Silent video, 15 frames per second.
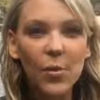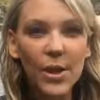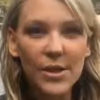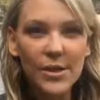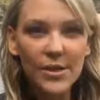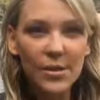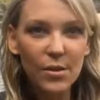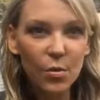was
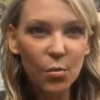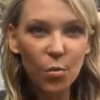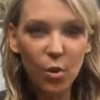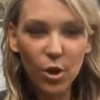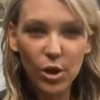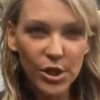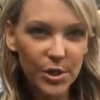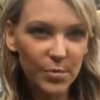the
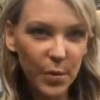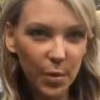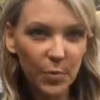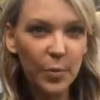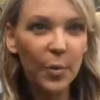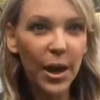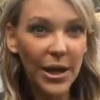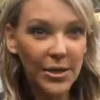worst
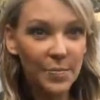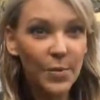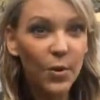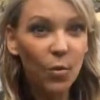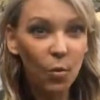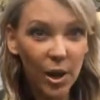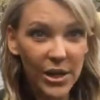moment possible.